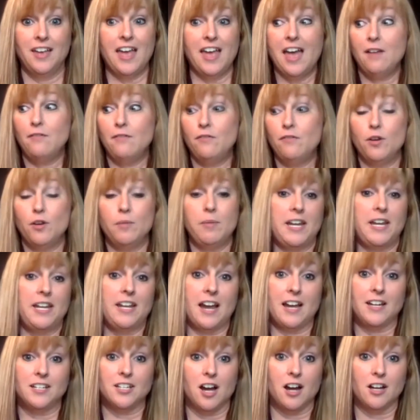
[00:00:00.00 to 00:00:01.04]
everybody
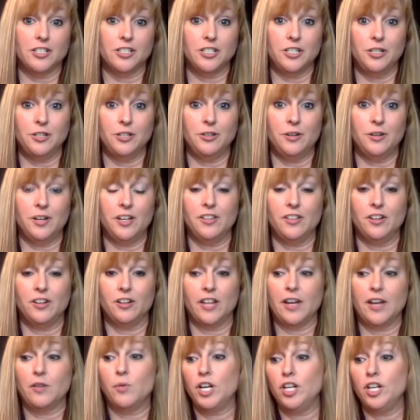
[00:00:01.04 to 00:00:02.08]
I talk to, they're
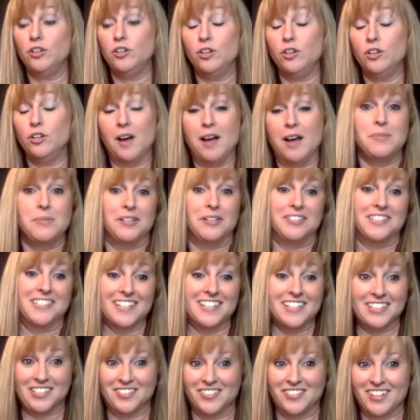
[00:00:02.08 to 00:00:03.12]
like, what do you do? I build
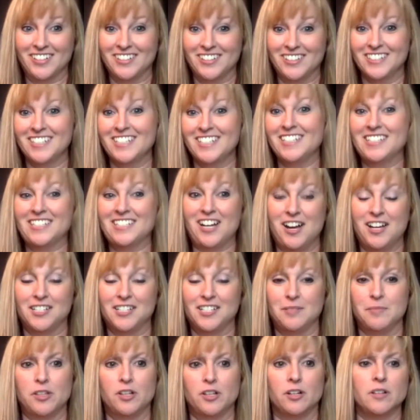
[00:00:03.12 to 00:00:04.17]
sales funnels. It's
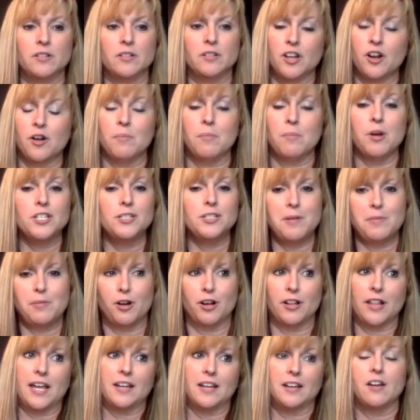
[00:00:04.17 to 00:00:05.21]
awesome. And they're, you know, most people
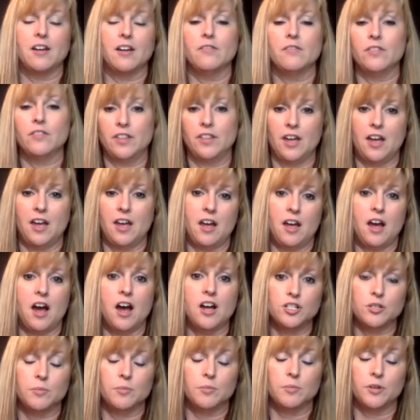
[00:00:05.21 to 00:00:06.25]
are like, who
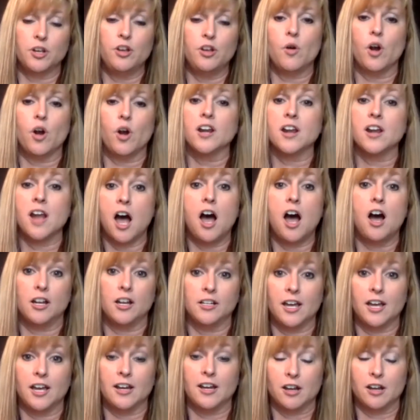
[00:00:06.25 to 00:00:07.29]
are not
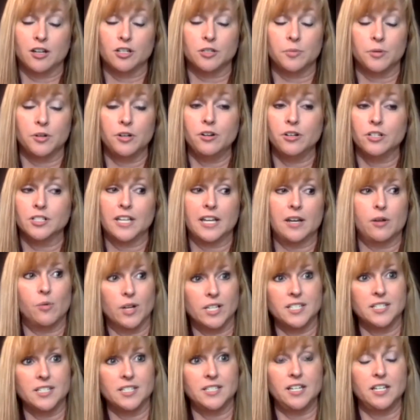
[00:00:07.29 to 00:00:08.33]
online entrepreneurs, like,
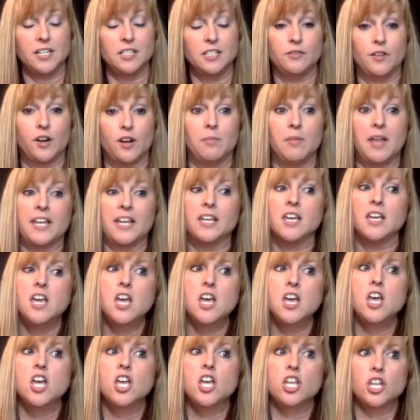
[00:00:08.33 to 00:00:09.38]
what's a sales funnel? I'm like,
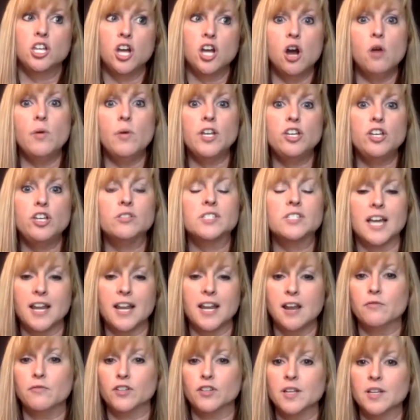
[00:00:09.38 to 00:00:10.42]
you know, when you sign
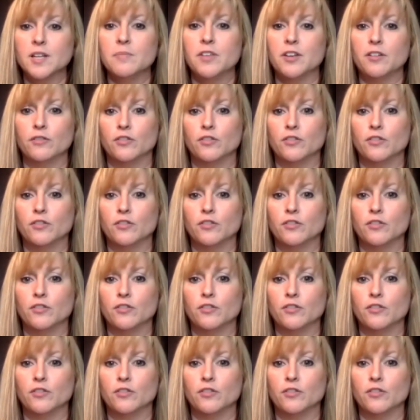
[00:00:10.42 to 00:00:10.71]
up for something